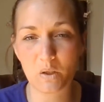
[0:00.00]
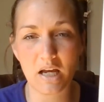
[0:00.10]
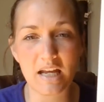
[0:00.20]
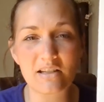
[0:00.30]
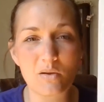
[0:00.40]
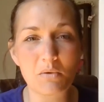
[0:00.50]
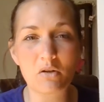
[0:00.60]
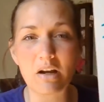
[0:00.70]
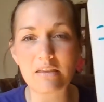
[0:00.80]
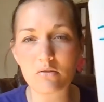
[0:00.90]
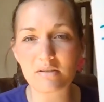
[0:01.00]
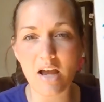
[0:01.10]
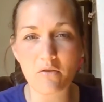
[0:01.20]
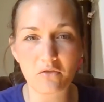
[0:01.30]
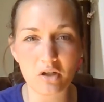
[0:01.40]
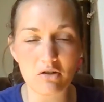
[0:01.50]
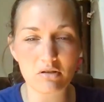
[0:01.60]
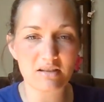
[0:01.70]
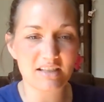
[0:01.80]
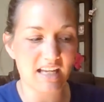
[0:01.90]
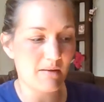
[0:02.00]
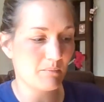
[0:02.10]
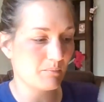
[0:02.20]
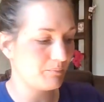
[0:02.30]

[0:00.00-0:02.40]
Okay, so I'm going to write those out for you to see.